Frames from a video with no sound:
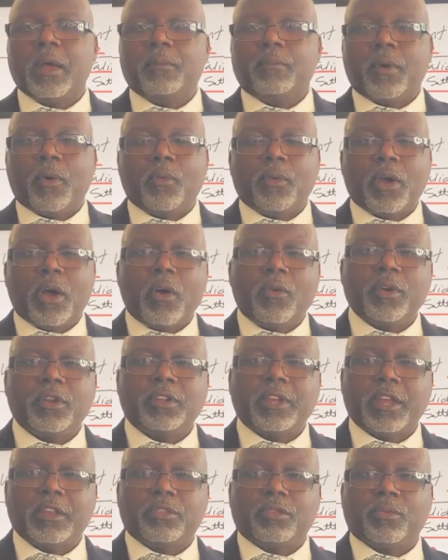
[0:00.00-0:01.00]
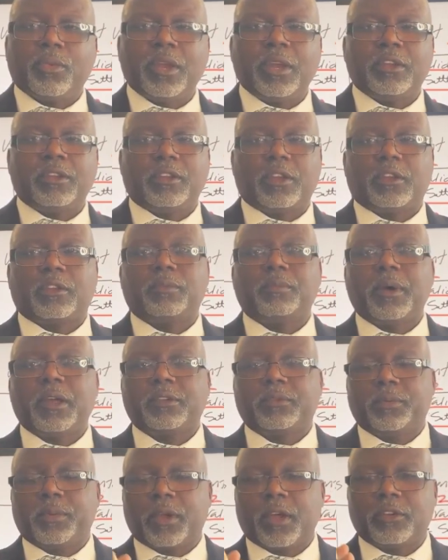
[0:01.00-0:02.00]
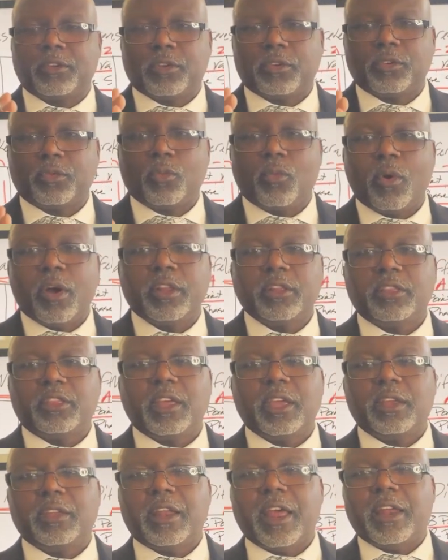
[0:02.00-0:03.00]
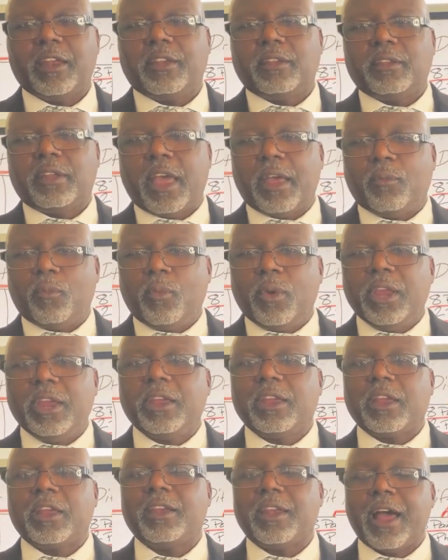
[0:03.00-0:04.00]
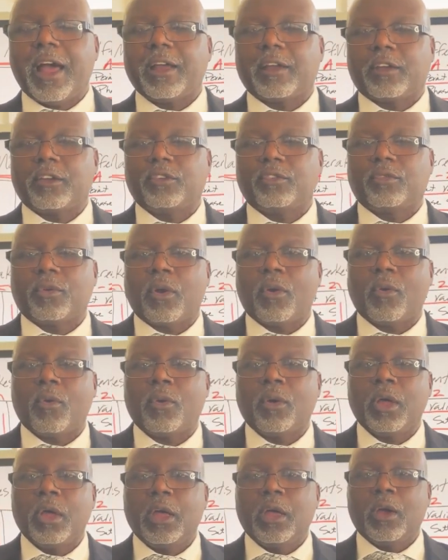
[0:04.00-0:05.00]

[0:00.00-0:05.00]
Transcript: but we always say 3 to 6 months because there's one thing that we cannot control.